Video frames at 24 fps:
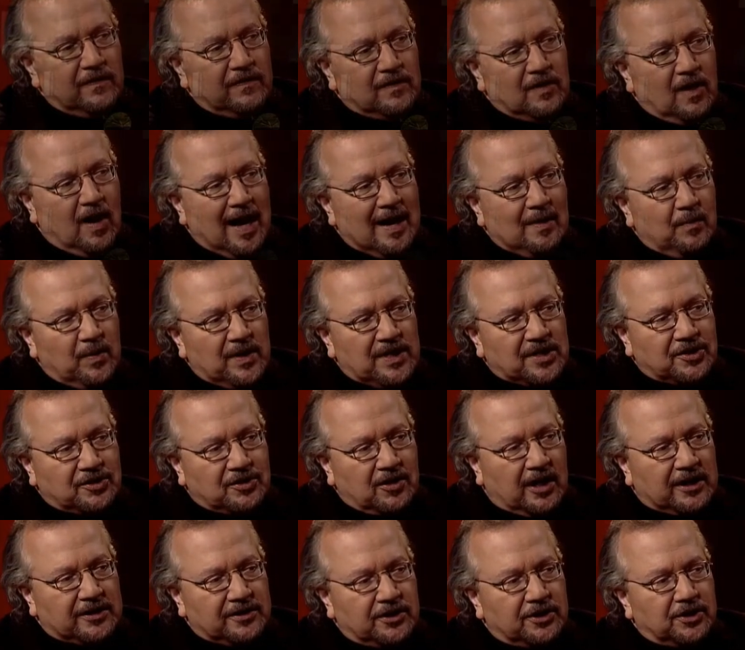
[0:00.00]
time we
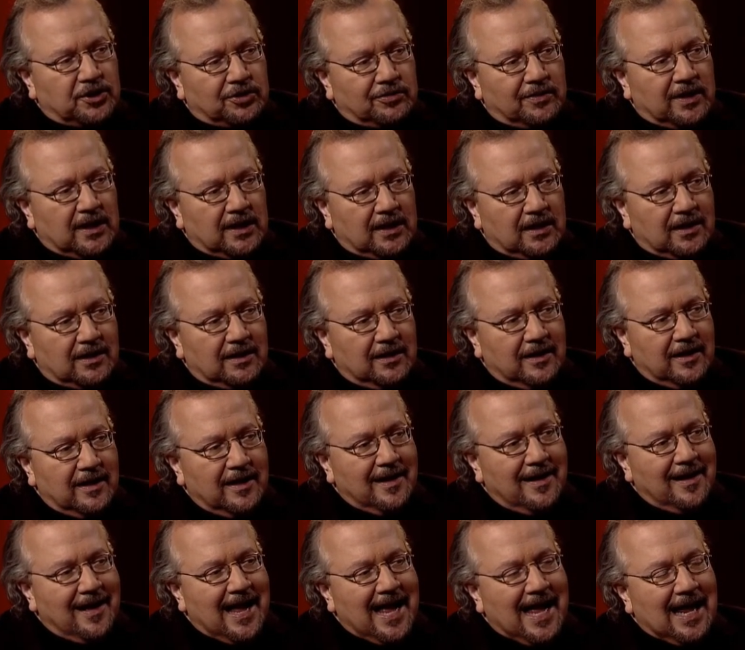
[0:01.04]
start to drill.
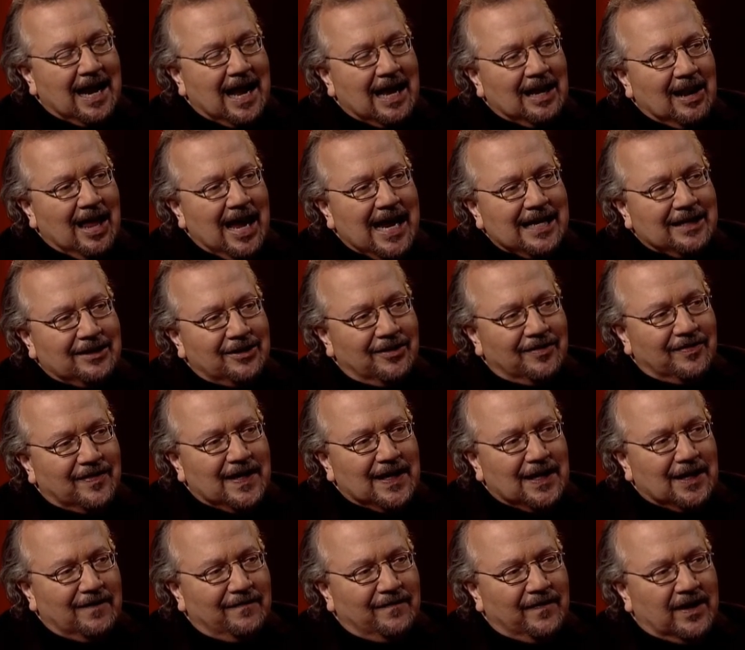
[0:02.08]
And I like to
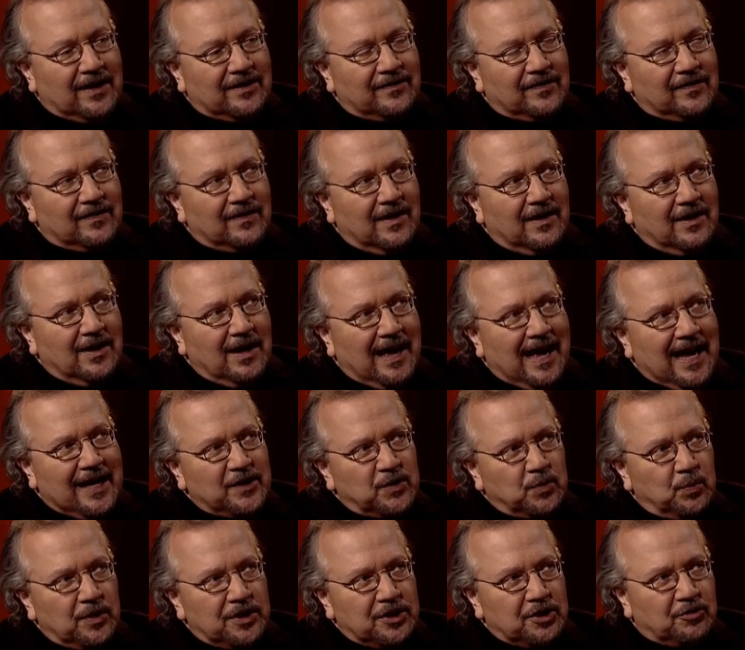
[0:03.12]
think of us as
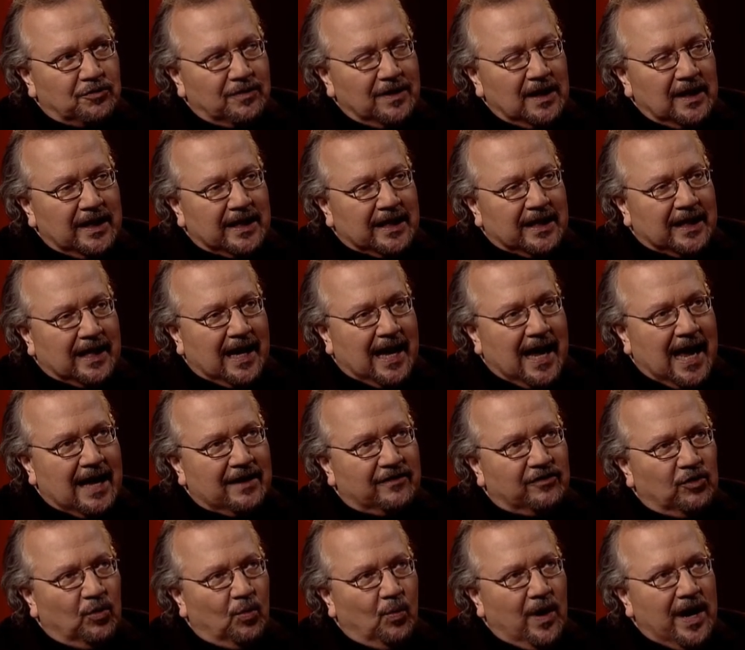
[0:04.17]
we're drilling as
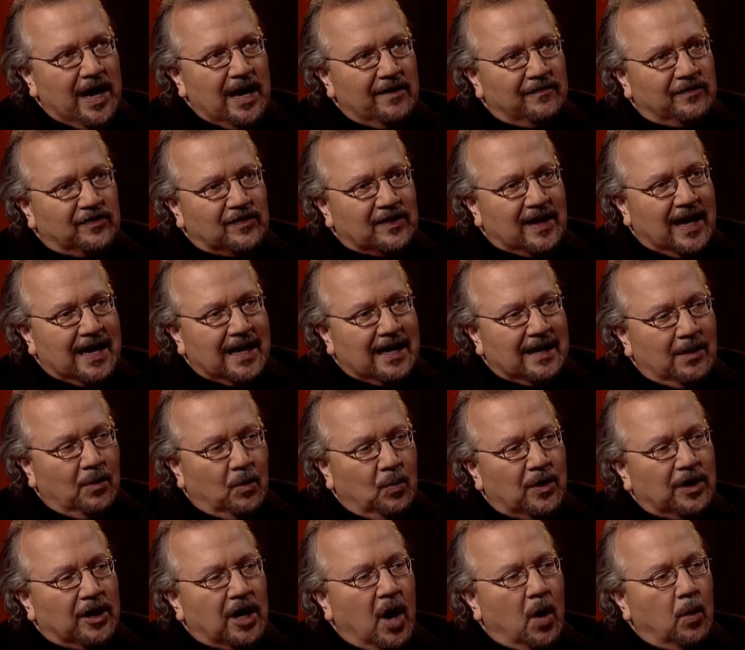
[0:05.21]
a way of saying
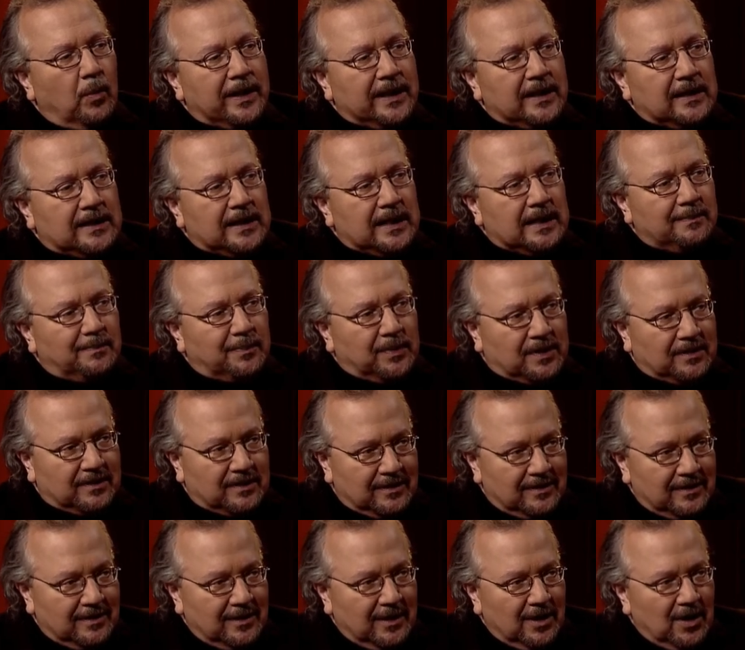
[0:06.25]
we're going deeper.
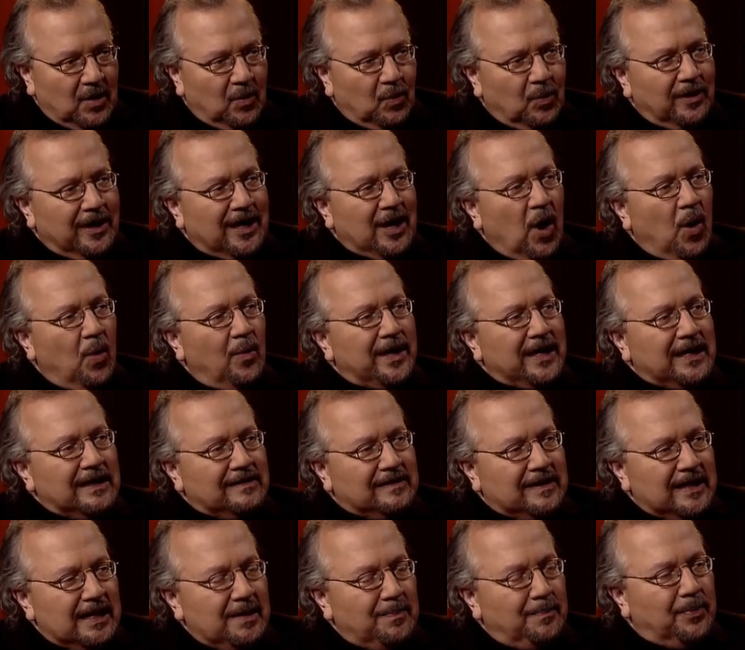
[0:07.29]
We're going
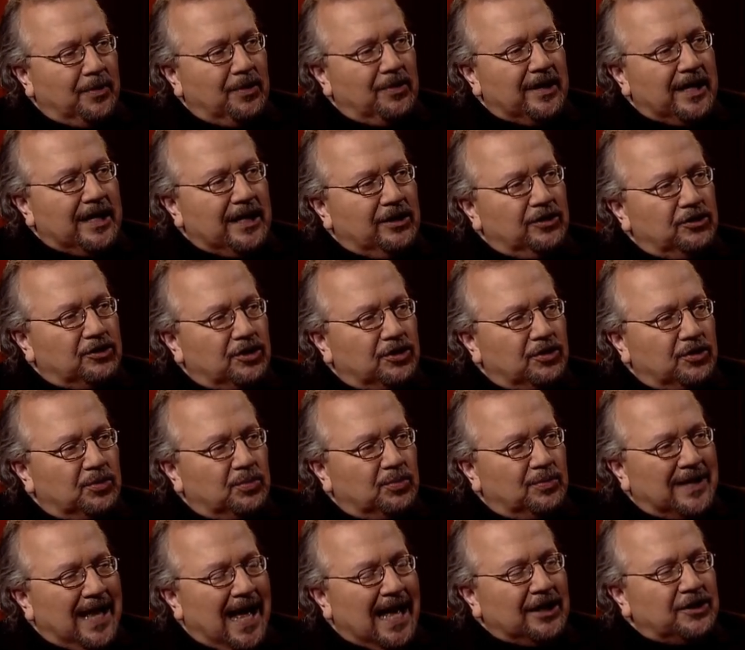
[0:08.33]
deeper into
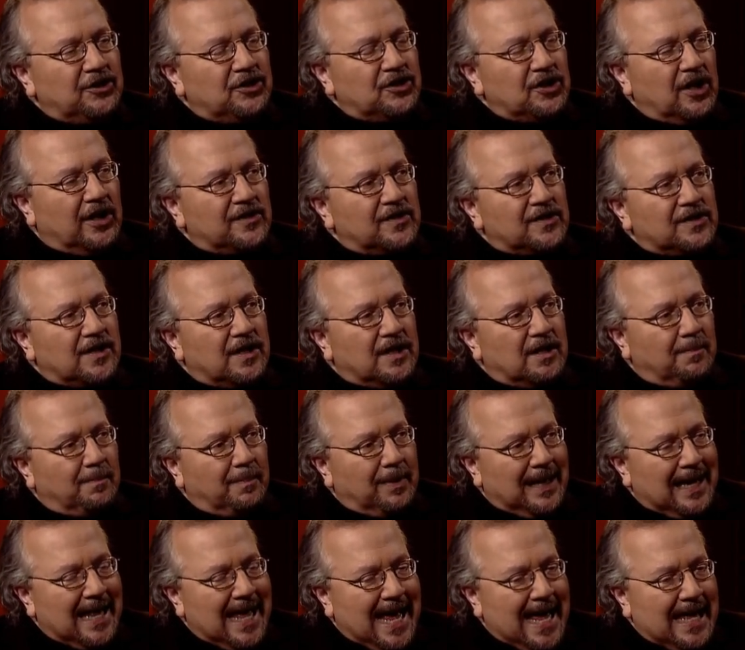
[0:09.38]
not just the
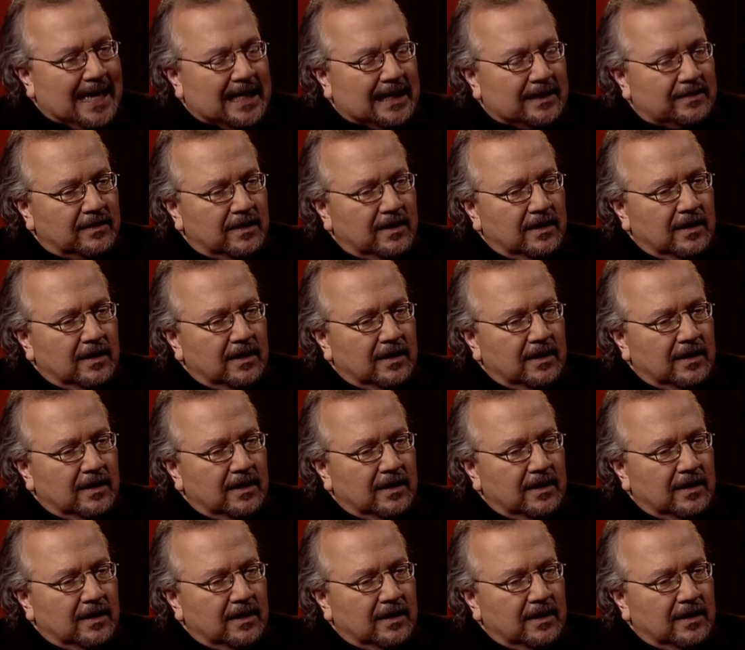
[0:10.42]
planet,